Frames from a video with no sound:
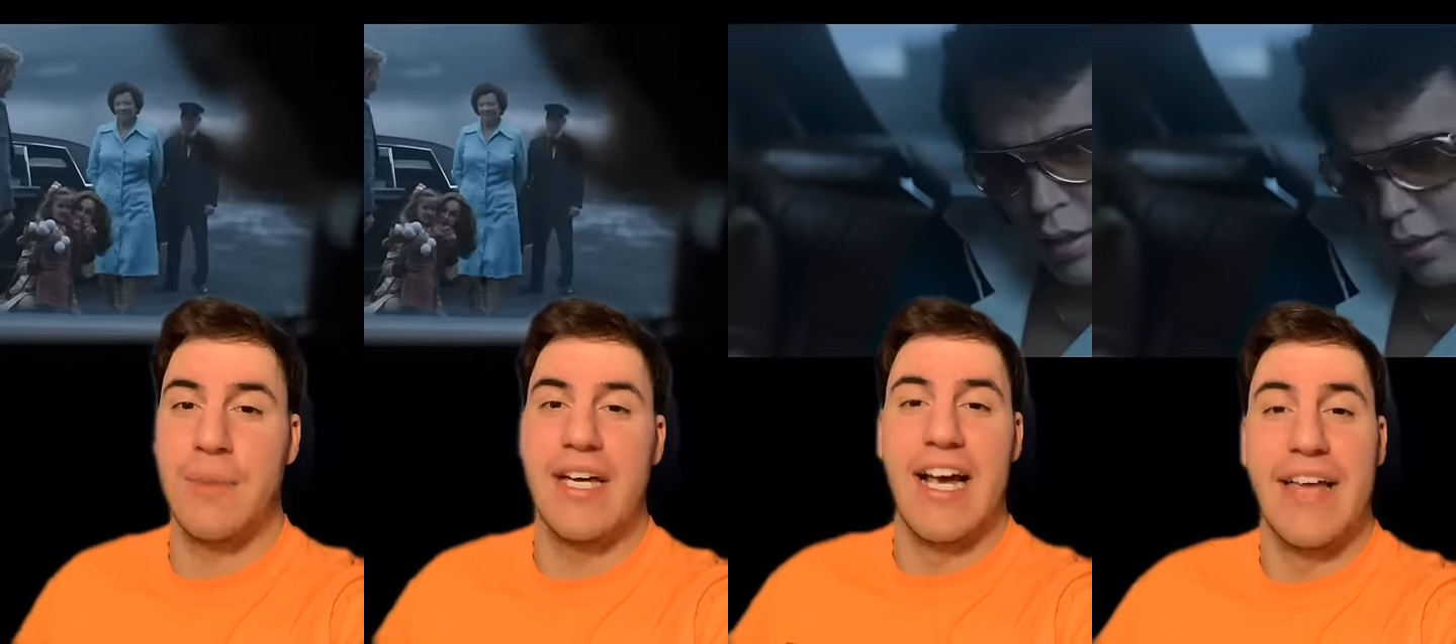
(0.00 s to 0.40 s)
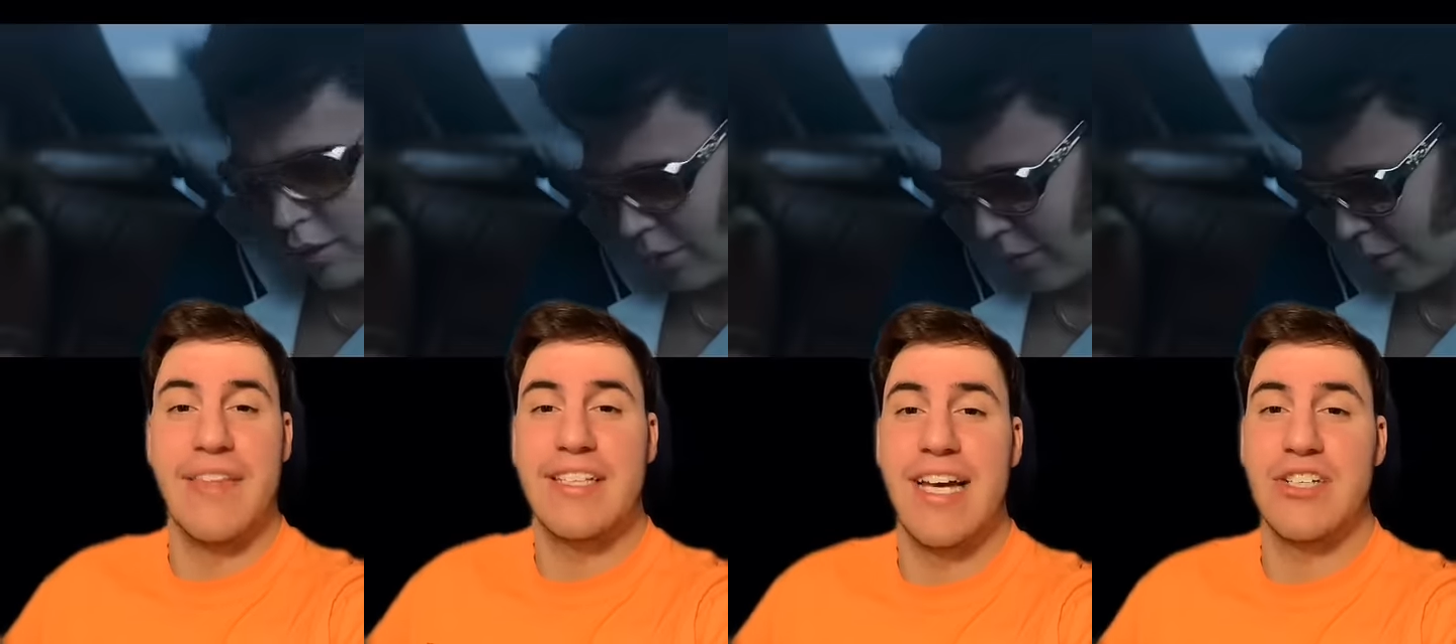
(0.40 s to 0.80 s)
and this
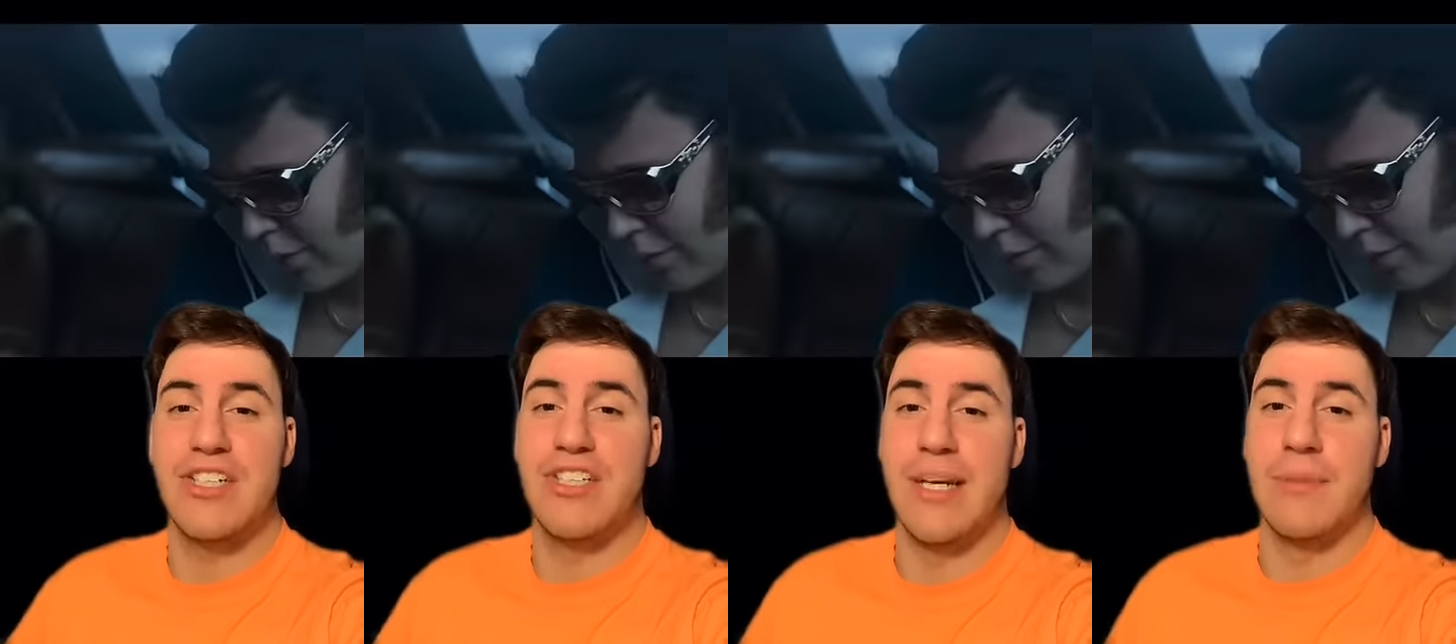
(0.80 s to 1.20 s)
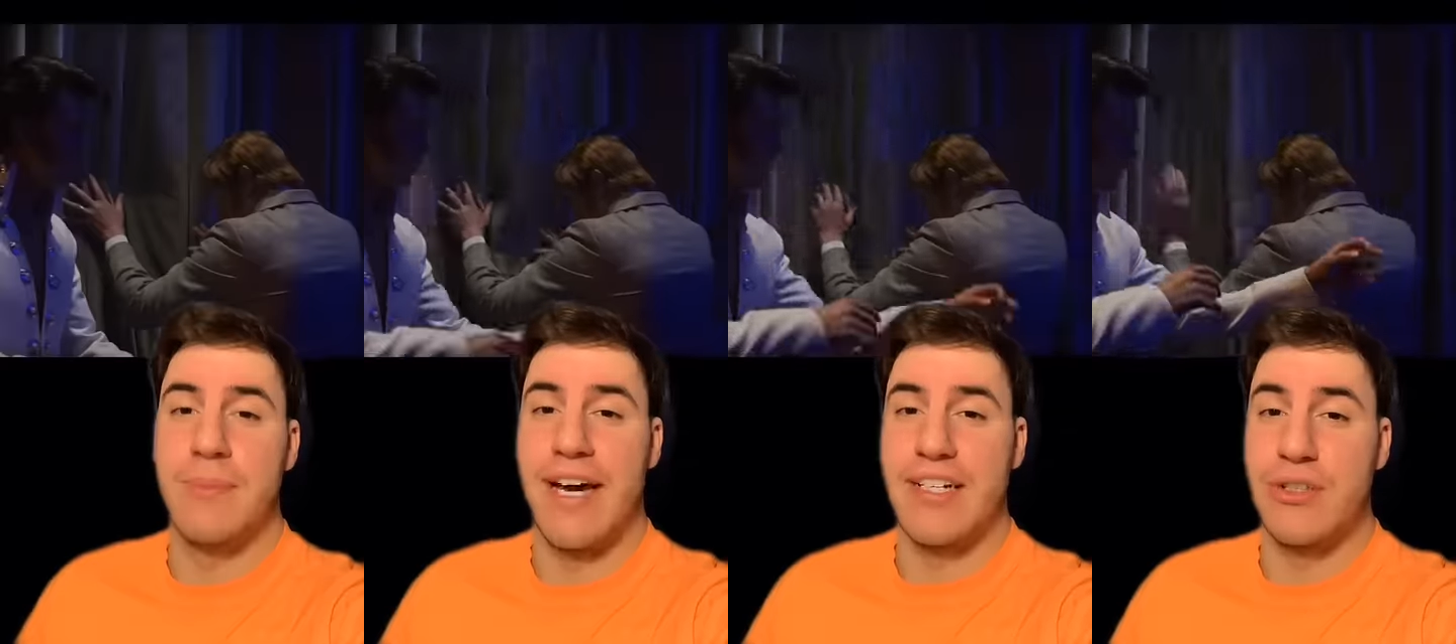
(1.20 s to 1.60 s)
actually stemmed back
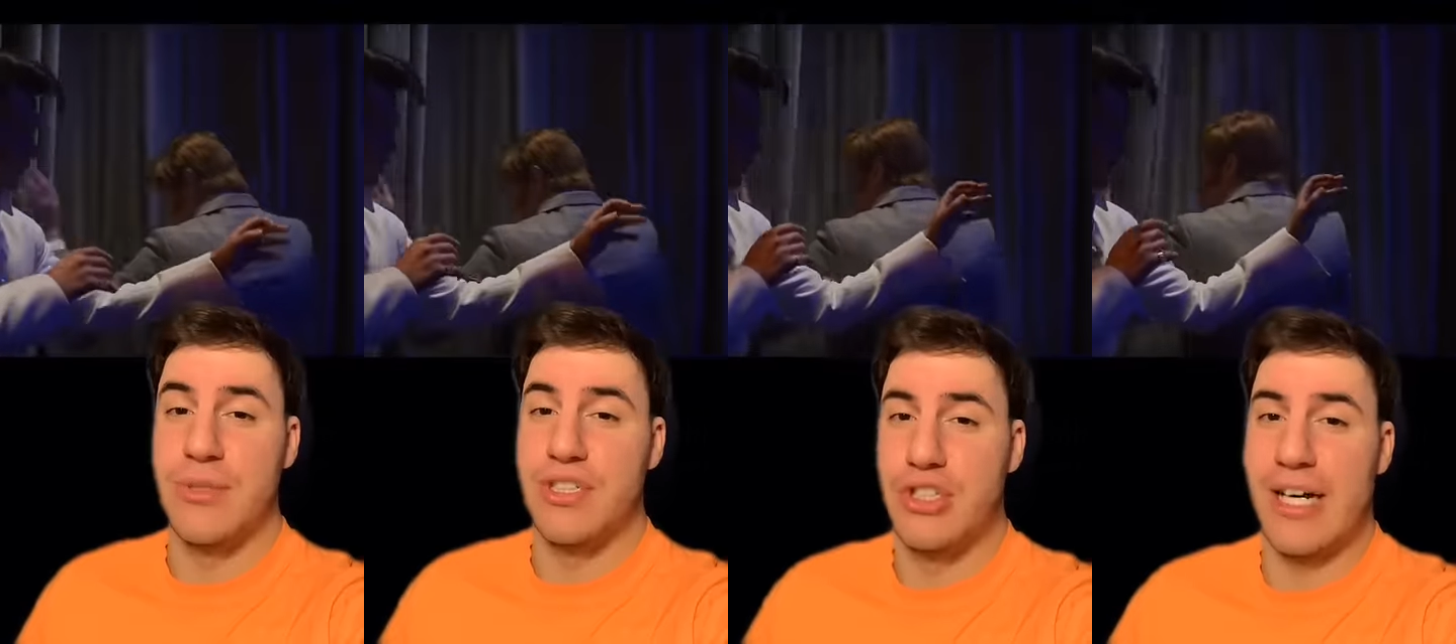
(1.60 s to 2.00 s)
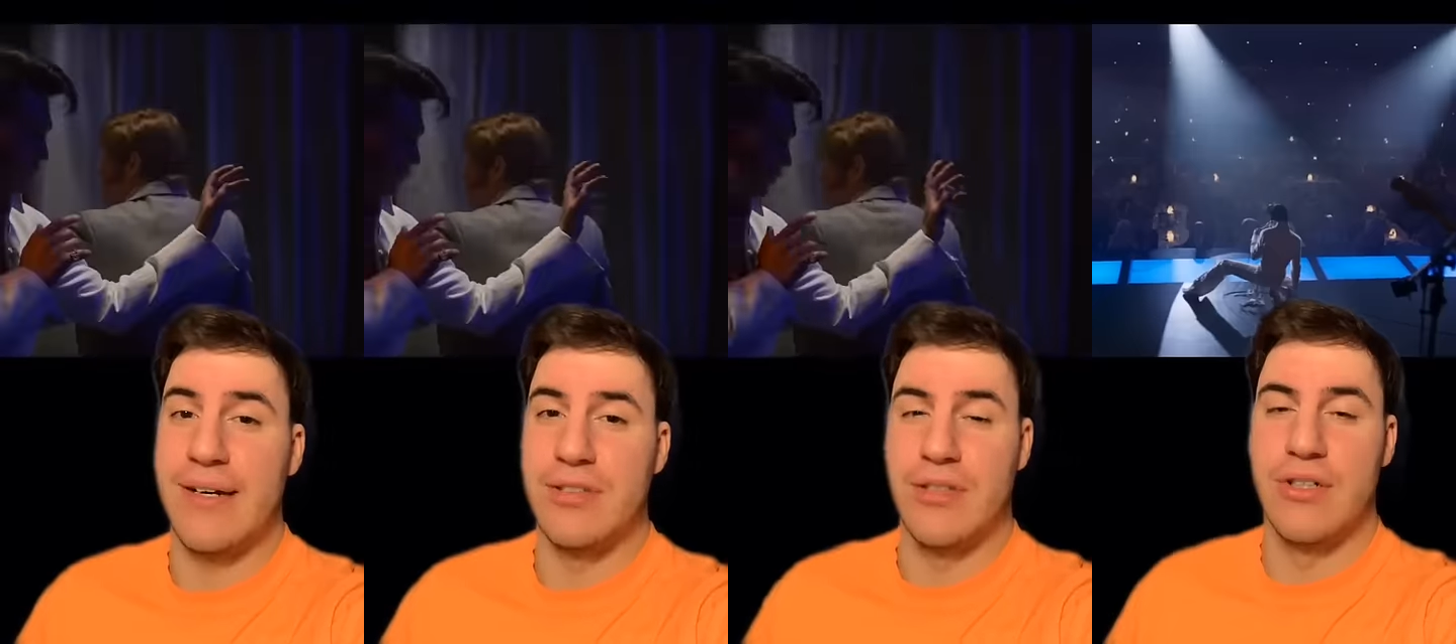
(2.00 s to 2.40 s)
to his
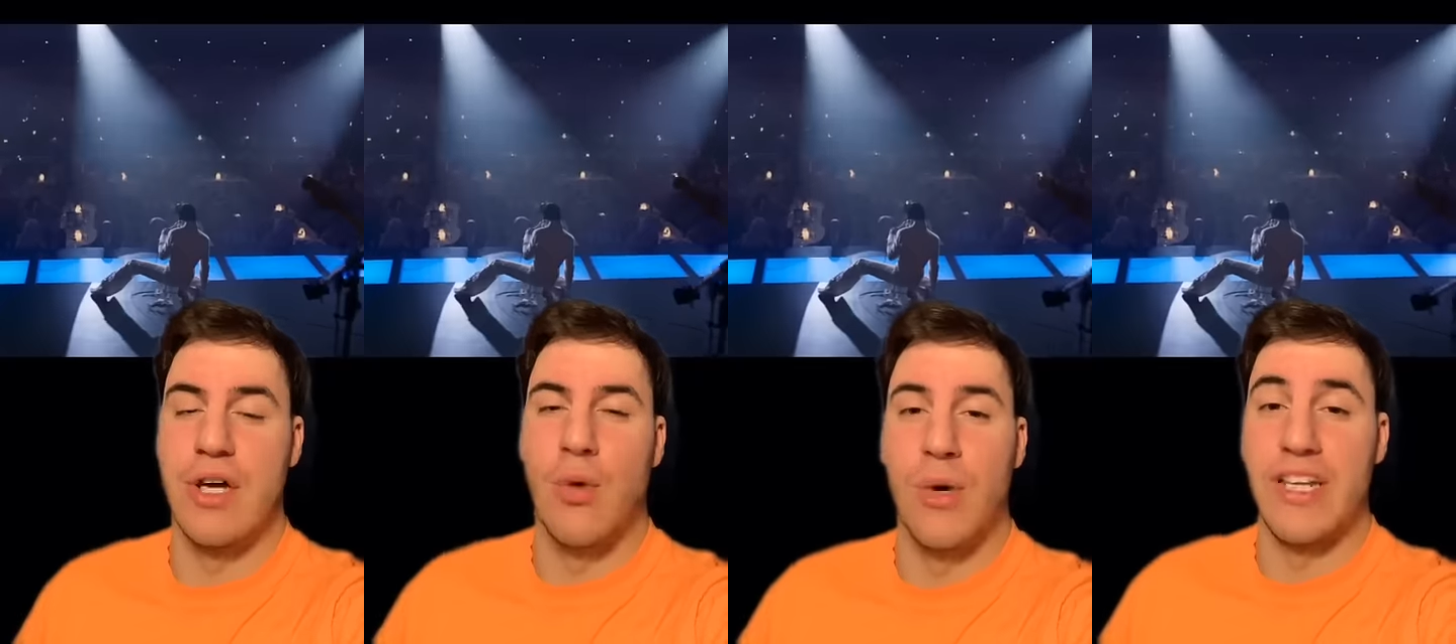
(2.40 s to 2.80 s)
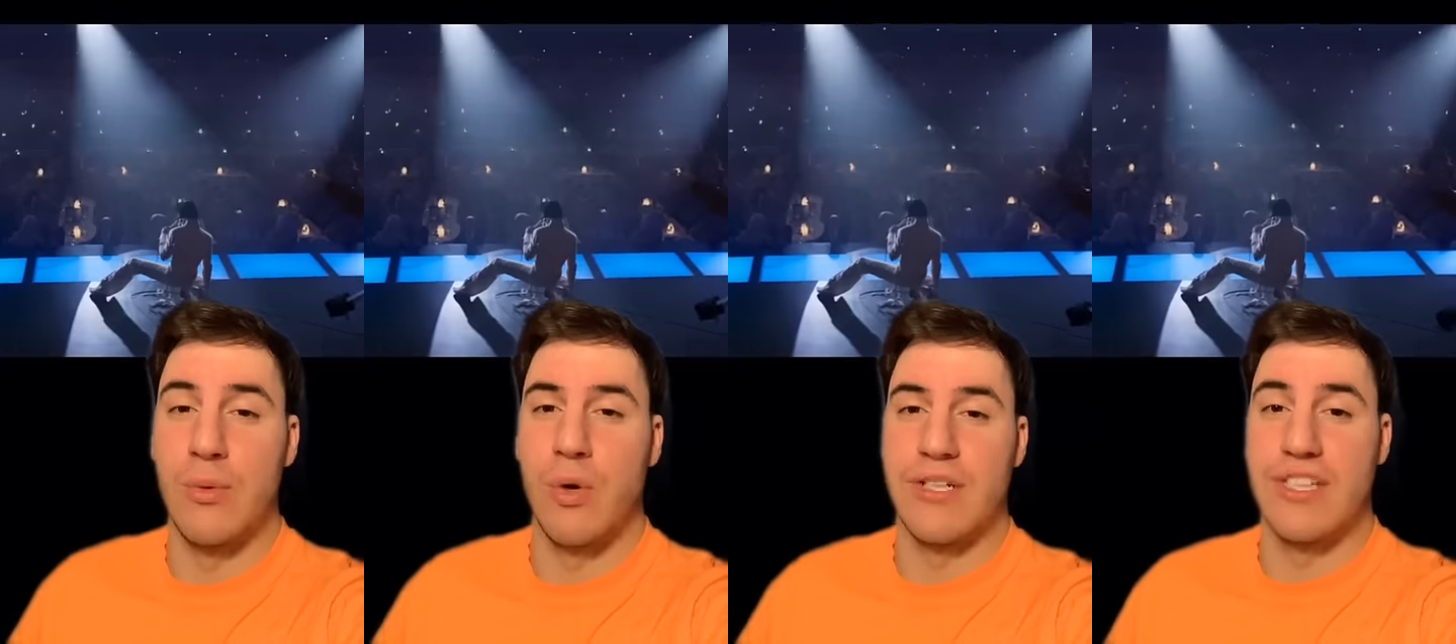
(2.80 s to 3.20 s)
childhood when he worked in a